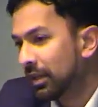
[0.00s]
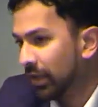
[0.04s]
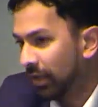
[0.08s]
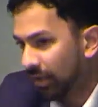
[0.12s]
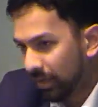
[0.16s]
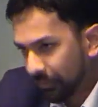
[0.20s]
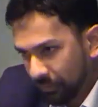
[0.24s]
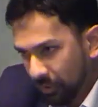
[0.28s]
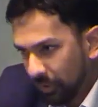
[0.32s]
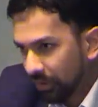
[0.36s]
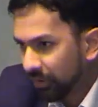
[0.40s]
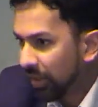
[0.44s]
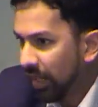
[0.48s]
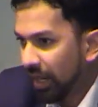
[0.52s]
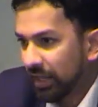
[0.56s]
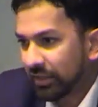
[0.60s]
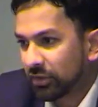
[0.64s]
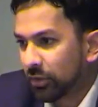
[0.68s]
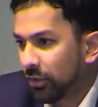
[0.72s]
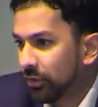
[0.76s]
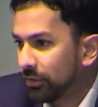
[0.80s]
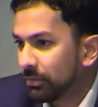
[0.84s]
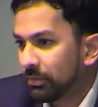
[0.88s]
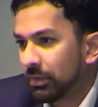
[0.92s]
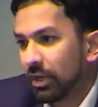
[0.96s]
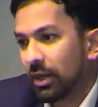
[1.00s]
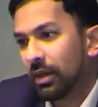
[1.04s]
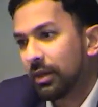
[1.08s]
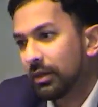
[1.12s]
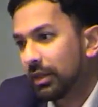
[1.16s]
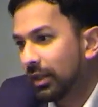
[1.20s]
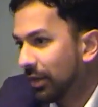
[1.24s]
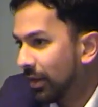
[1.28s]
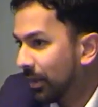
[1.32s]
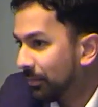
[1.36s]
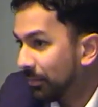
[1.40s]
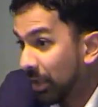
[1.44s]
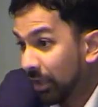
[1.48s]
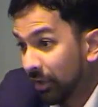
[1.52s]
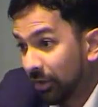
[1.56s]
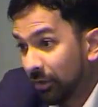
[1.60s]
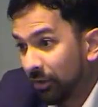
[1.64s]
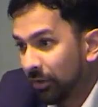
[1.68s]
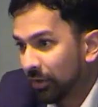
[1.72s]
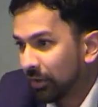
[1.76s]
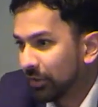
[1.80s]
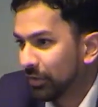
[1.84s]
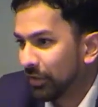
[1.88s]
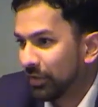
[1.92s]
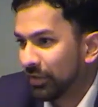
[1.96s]
And of course, I told them, no, I'm not
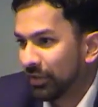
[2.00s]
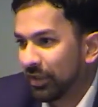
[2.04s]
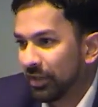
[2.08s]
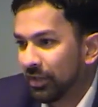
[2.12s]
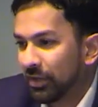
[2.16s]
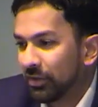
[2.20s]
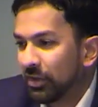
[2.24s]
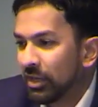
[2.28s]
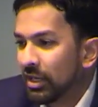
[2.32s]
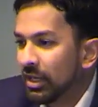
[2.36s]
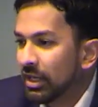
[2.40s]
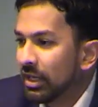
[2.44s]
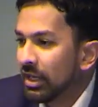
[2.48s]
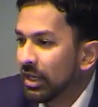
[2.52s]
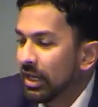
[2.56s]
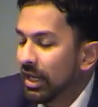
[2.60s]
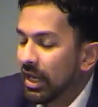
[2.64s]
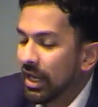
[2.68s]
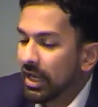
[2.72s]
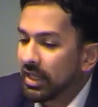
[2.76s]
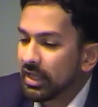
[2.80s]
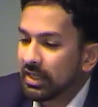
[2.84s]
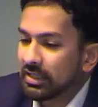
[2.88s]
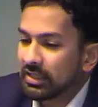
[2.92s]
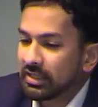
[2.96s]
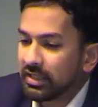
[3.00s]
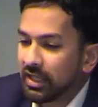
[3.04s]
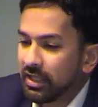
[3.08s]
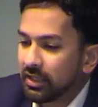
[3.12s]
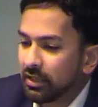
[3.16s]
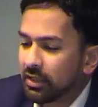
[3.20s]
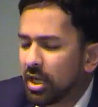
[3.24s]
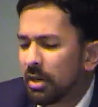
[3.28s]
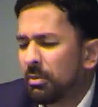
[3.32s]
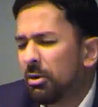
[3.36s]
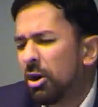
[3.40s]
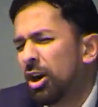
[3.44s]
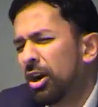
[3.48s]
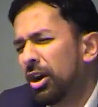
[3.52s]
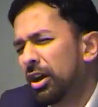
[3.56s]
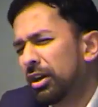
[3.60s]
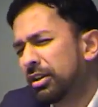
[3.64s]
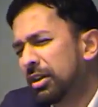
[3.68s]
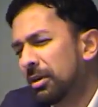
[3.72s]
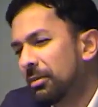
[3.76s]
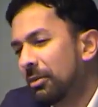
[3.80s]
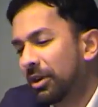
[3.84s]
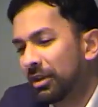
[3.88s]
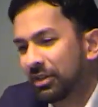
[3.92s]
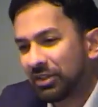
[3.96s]
going, And they said, come on.
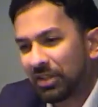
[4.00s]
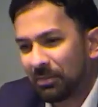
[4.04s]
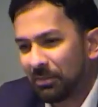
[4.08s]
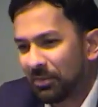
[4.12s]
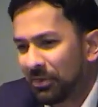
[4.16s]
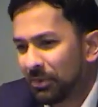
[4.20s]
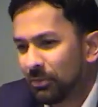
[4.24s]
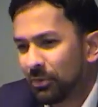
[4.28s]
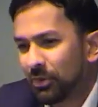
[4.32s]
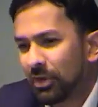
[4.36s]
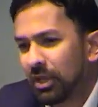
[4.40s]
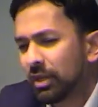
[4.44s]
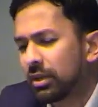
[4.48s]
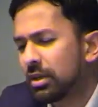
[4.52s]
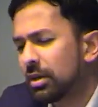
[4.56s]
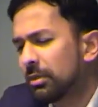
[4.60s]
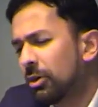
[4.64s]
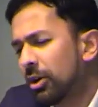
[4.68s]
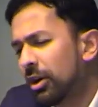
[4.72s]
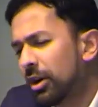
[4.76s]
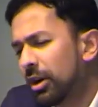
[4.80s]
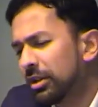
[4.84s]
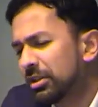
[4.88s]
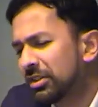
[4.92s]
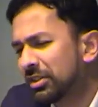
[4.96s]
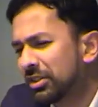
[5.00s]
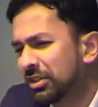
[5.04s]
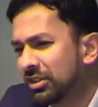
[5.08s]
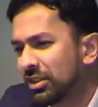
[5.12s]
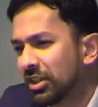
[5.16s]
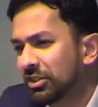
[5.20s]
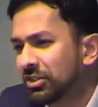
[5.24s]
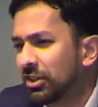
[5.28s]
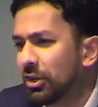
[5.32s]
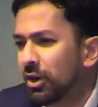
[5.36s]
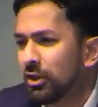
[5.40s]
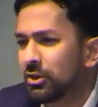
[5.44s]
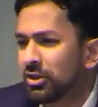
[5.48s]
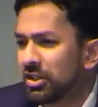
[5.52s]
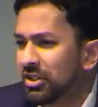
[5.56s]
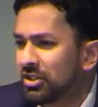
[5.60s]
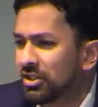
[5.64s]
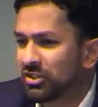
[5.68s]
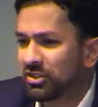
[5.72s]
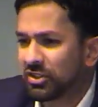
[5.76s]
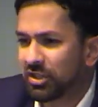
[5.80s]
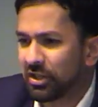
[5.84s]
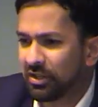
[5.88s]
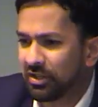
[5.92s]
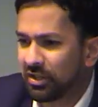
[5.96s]
And some of them were like, come on, just go. You can
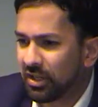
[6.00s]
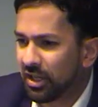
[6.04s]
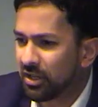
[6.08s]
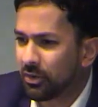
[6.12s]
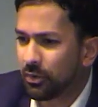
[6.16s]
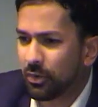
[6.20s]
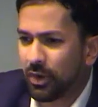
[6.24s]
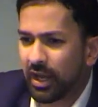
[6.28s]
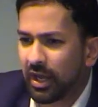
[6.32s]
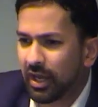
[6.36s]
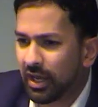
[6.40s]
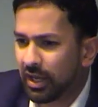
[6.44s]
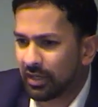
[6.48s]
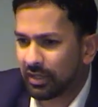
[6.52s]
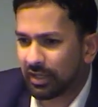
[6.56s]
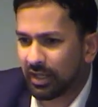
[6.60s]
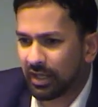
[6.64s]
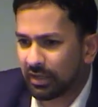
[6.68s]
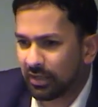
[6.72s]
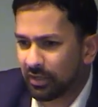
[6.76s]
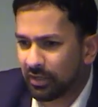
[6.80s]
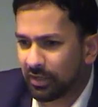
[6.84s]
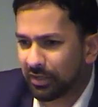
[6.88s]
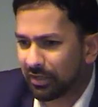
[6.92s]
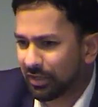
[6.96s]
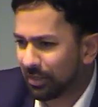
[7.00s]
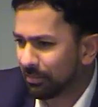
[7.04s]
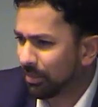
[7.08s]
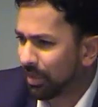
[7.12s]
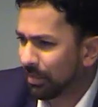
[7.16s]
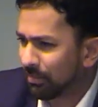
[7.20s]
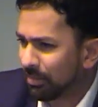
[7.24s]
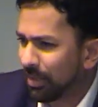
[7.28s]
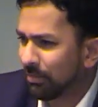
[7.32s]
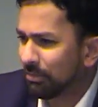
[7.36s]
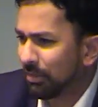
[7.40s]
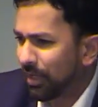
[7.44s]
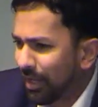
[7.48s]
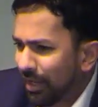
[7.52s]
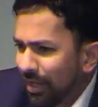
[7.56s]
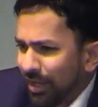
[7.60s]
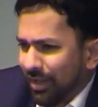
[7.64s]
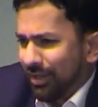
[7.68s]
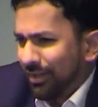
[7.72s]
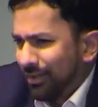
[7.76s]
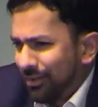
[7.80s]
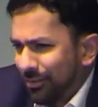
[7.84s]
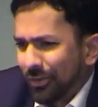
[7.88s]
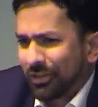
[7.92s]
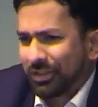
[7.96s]
just turn the other way and not look and blah, blah, blah.
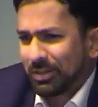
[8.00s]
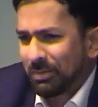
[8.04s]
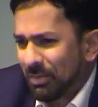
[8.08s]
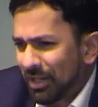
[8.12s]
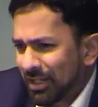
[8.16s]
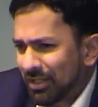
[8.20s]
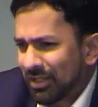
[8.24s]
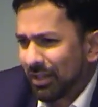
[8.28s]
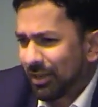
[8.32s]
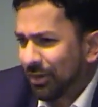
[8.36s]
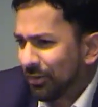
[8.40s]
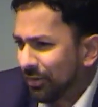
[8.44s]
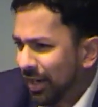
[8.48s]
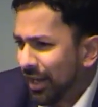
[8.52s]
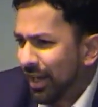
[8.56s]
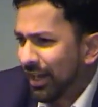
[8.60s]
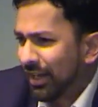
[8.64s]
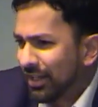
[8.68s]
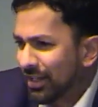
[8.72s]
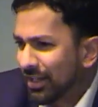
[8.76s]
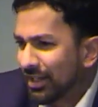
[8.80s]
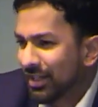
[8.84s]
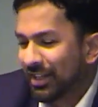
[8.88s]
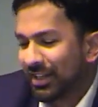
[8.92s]
What's the big deal, right?